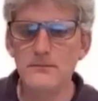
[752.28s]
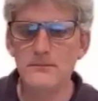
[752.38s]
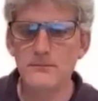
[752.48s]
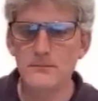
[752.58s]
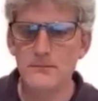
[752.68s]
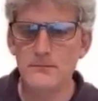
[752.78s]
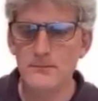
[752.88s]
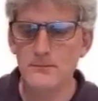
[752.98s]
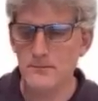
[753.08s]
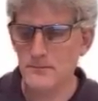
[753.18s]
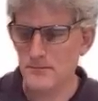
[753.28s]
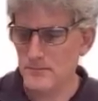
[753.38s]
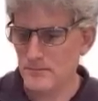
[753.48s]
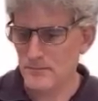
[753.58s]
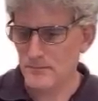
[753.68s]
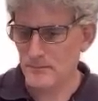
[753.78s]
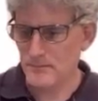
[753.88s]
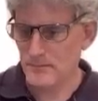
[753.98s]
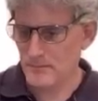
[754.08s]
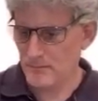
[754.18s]

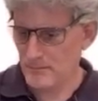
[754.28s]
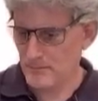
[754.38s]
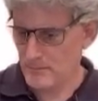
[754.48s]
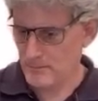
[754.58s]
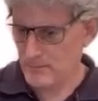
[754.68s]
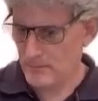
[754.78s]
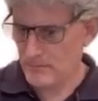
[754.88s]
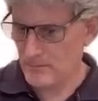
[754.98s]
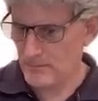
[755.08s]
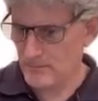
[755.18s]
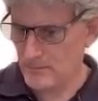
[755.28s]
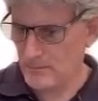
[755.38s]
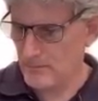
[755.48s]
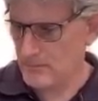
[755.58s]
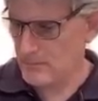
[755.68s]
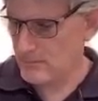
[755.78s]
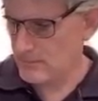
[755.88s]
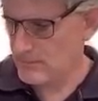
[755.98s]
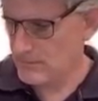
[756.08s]
No words are spoken by the person on screen.